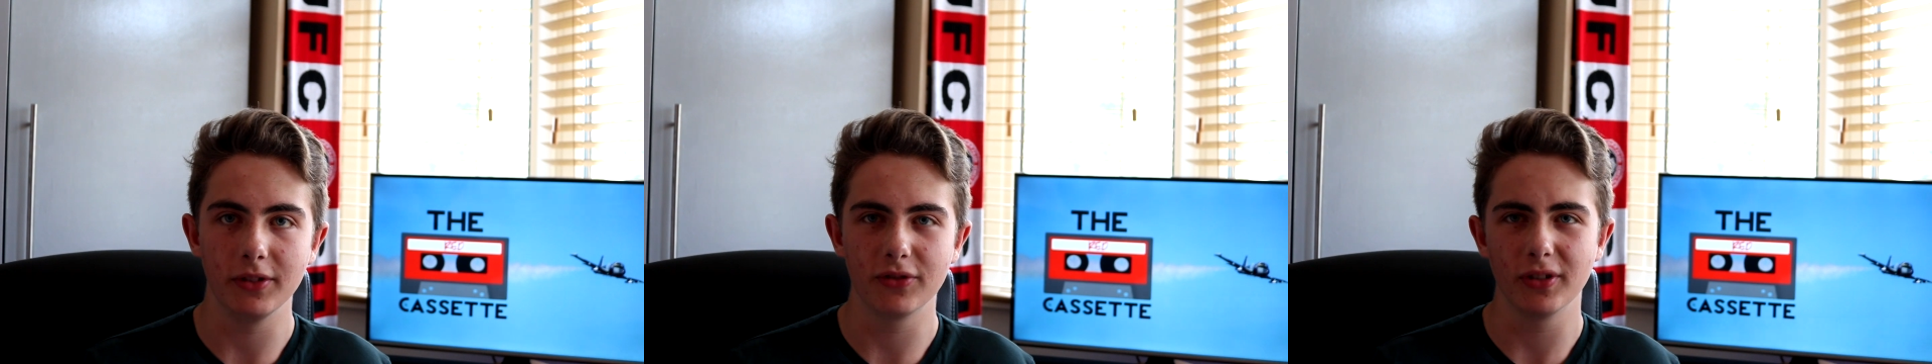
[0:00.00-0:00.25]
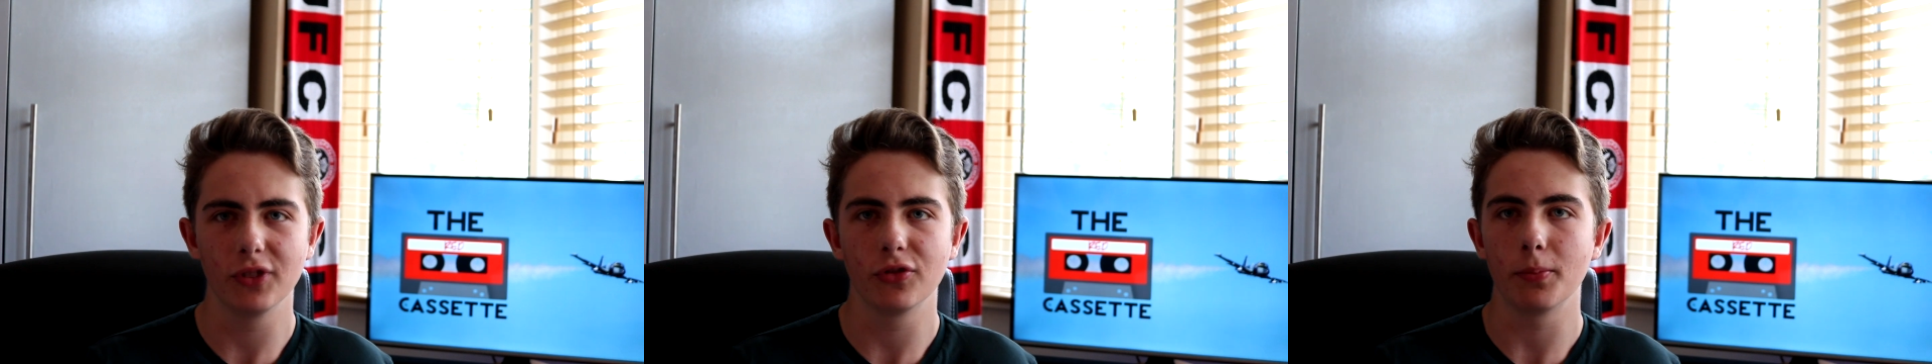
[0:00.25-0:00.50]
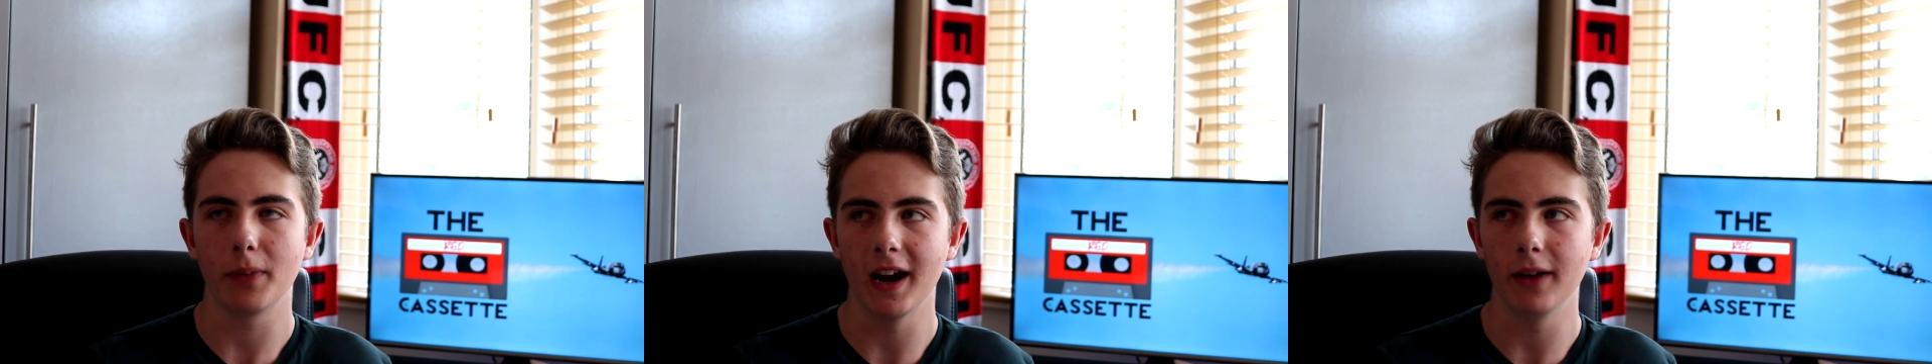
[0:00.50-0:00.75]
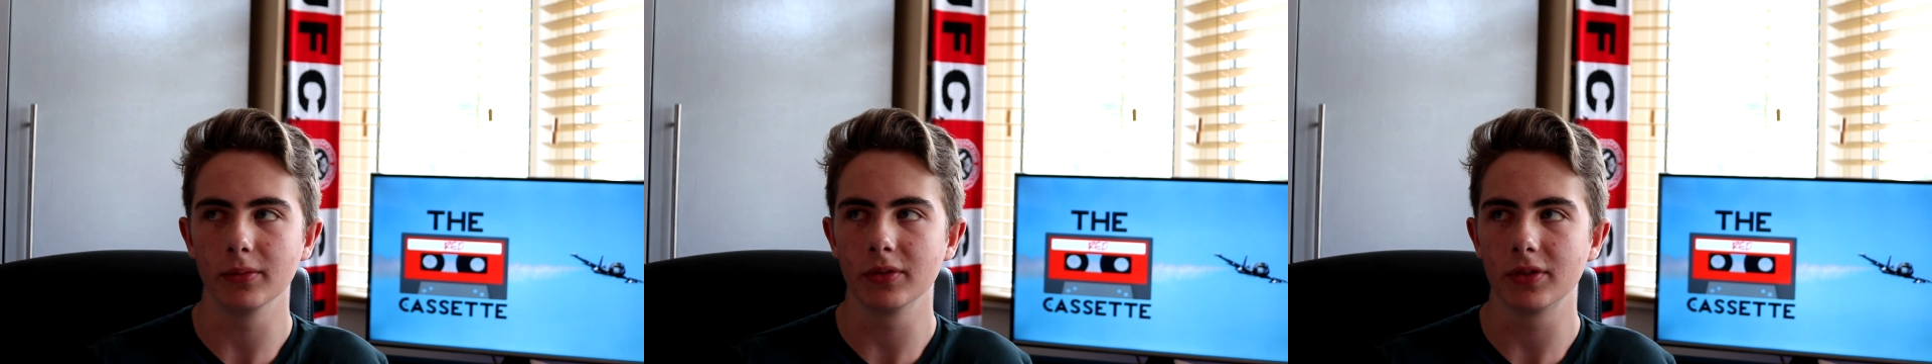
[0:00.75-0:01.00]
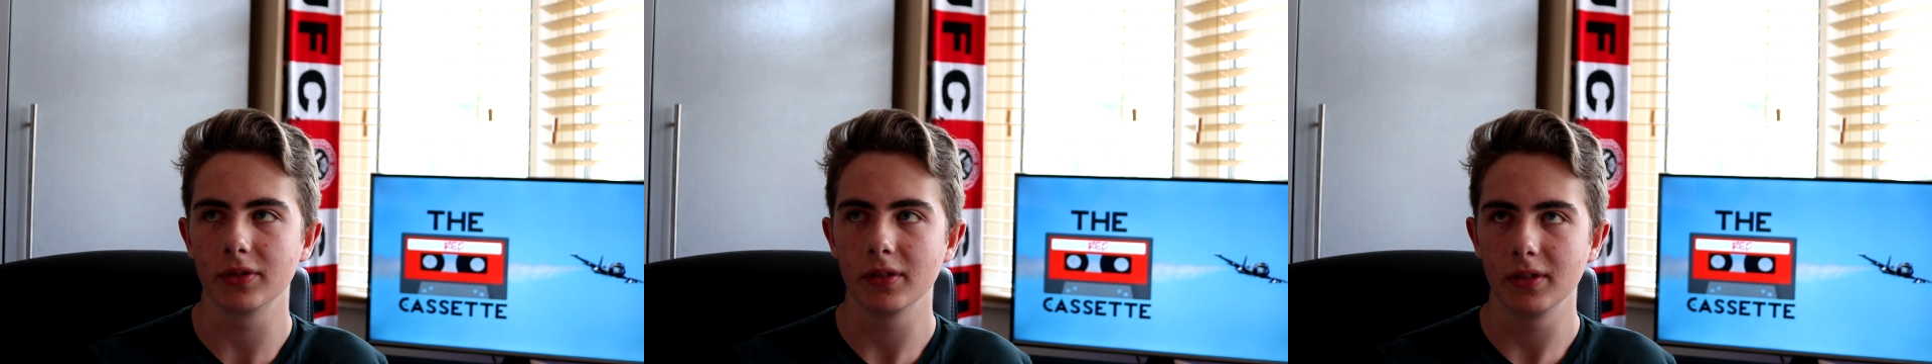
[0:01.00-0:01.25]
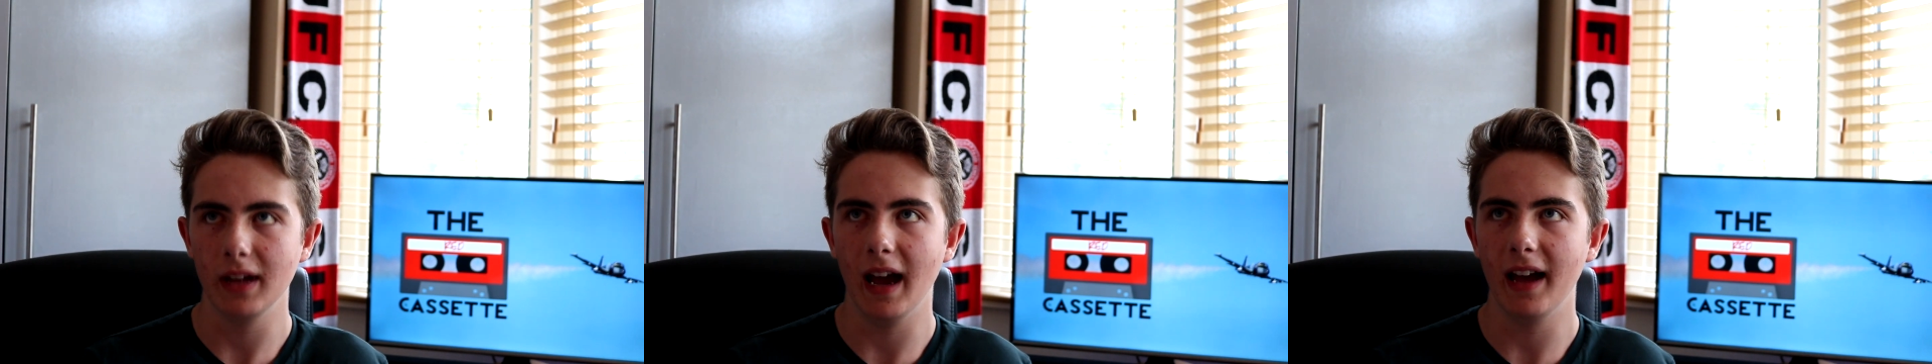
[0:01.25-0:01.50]
it's £300,
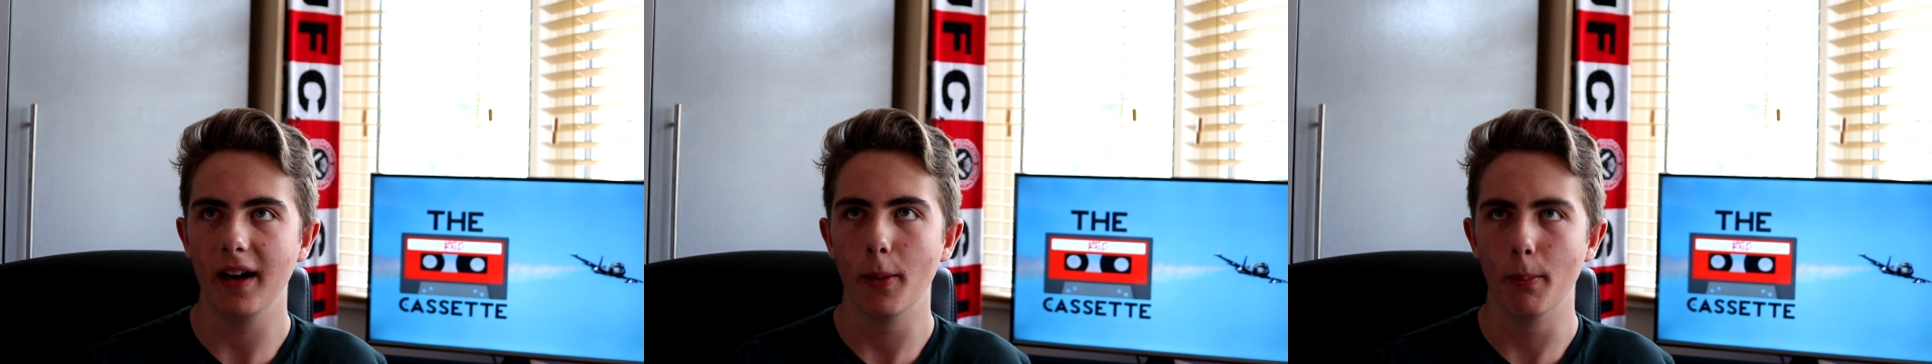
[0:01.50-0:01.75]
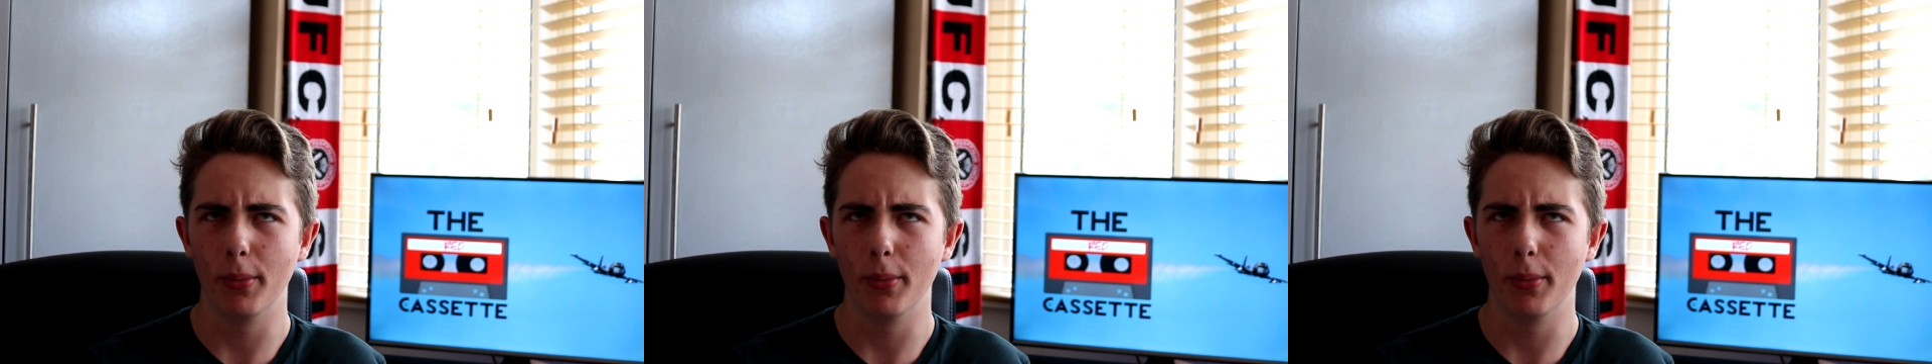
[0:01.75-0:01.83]
yeah,